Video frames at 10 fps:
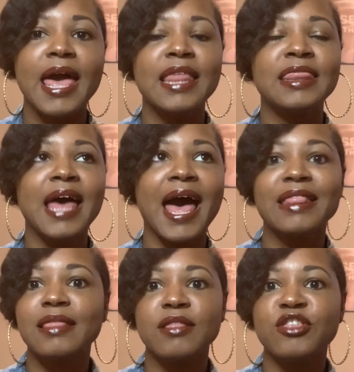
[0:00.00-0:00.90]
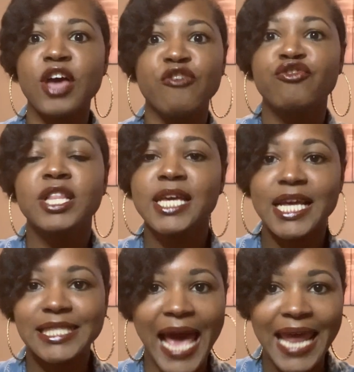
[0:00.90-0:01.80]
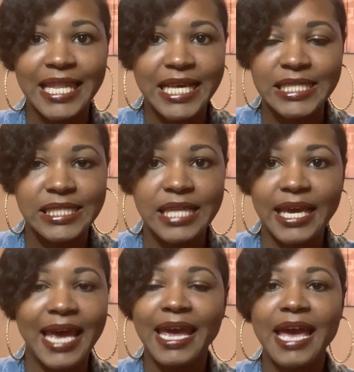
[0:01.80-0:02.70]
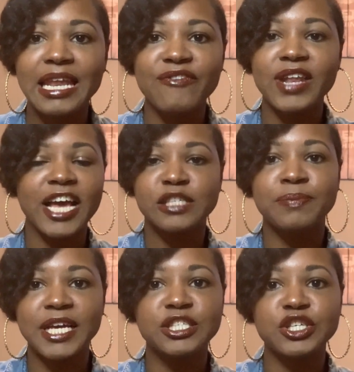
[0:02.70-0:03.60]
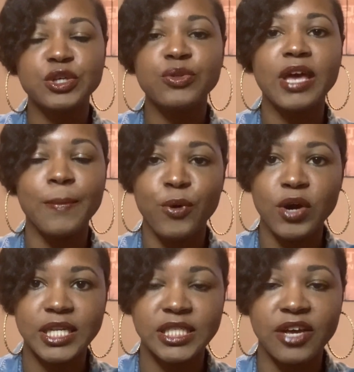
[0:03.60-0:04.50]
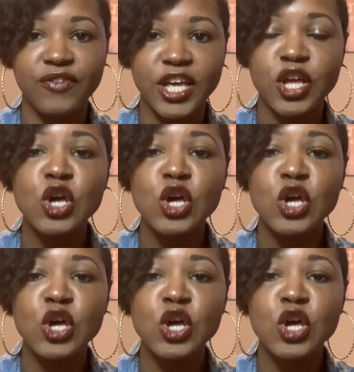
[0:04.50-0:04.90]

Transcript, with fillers: that really it's endless. Like I can't even explain to you the importance of it.